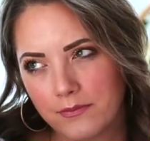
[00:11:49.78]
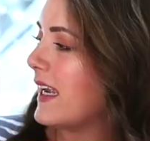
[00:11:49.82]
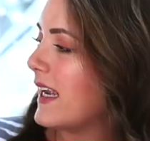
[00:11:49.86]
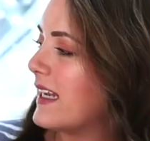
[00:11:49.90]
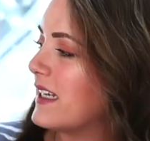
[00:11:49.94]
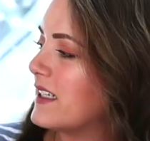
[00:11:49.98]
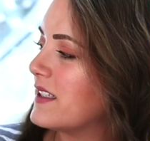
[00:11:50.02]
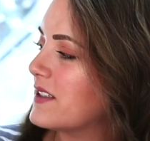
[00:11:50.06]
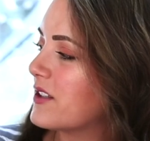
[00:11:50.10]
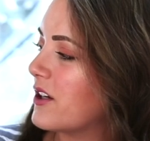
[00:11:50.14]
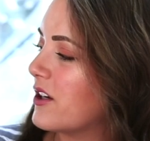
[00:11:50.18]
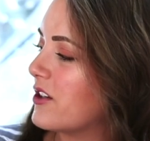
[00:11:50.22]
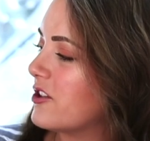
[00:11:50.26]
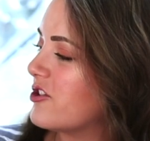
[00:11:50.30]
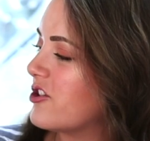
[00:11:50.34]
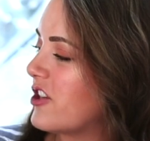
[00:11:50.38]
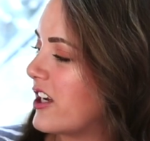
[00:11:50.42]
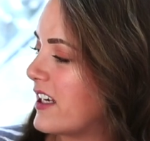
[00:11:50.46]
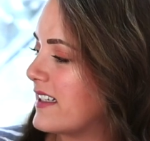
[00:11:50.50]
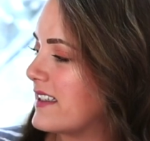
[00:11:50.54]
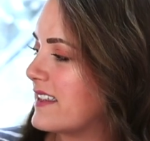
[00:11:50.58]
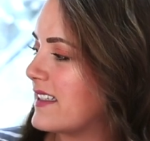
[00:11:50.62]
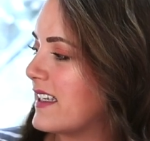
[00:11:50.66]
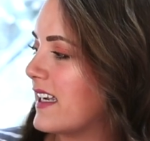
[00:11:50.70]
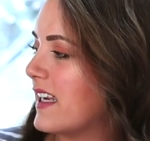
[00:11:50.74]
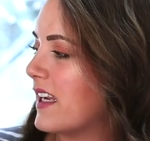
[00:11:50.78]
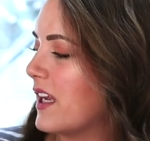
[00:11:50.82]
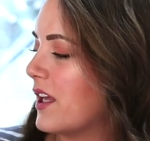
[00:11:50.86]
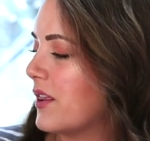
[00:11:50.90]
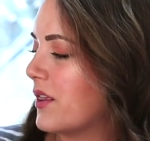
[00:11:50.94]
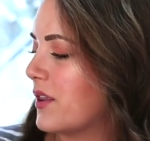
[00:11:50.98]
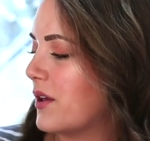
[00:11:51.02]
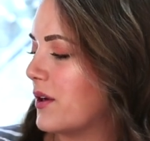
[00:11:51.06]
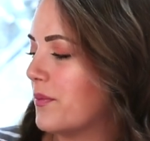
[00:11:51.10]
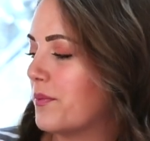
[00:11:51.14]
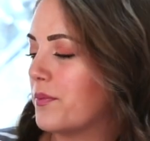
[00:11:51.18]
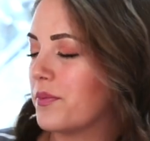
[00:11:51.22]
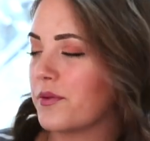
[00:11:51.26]
It is called Chasing
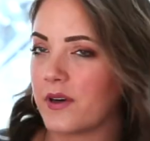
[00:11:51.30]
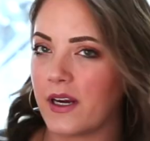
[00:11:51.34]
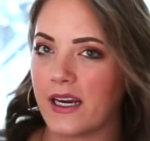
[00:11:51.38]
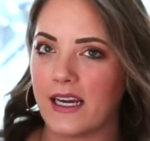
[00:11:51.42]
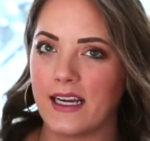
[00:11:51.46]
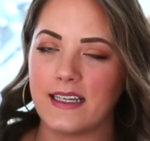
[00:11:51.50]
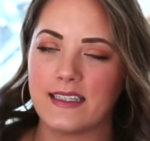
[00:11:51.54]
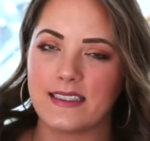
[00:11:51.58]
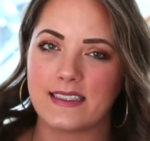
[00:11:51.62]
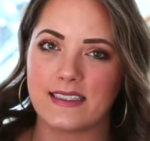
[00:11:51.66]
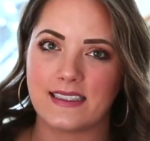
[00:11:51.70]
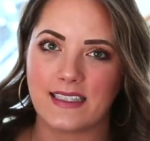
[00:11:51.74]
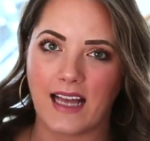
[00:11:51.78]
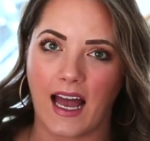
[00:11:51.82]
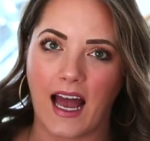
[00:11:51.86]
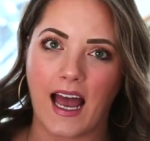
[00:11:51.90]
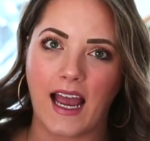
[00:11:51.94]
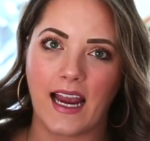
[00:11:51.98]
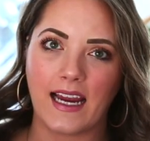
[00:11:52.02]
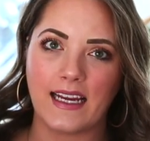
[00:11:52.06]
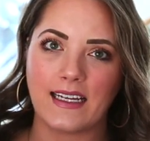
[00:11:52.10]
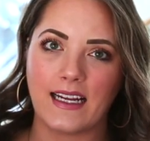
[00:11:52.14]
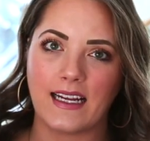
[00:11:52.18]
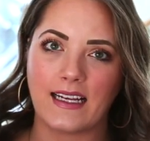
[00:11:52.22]
the Bright Side,